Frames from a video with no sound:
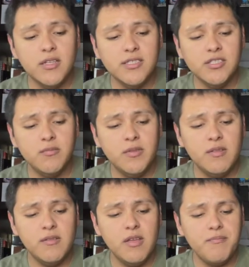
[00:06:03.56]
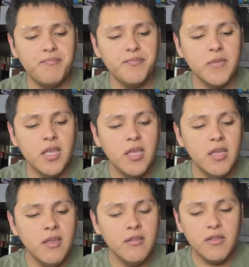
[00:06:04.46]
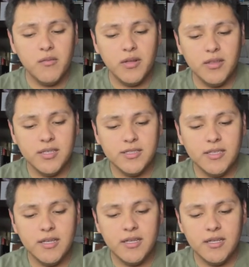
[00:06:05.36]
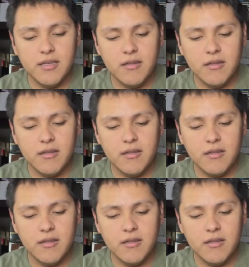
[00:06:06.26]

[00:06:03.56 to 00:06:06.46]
Let's open this up, see what it looks like.